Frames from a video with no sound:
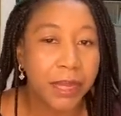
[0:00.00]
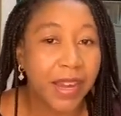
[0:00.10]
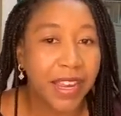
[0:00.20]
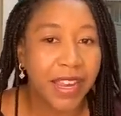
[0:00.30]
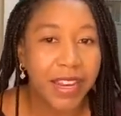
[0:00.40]

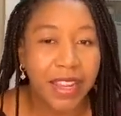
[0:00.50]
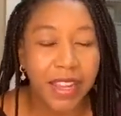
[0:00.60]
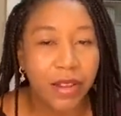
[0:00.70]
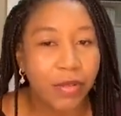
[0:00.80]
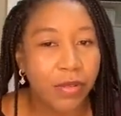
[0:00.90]
but
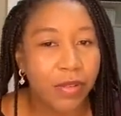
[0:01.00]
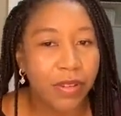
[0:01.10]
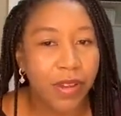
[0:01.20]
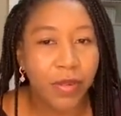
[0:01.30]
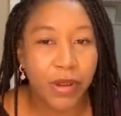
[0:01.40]

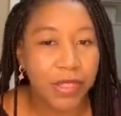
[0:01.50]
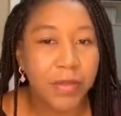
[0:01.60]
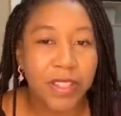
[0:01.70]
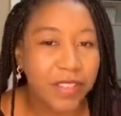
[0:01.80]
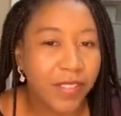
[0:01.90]
it
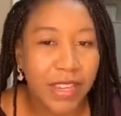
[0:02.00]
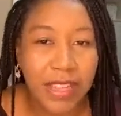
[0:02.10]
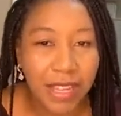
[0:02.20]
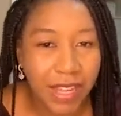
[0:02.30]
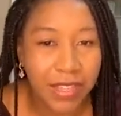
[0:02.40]
wasn't because of
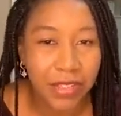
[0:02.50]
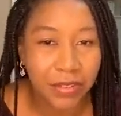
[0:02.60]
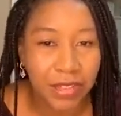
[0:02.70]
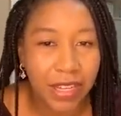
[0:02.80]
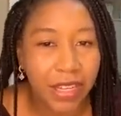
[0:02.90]
anything
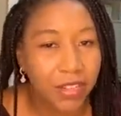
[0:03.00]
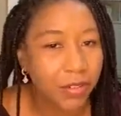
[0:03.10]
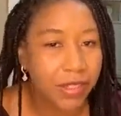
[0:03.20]
cancer related.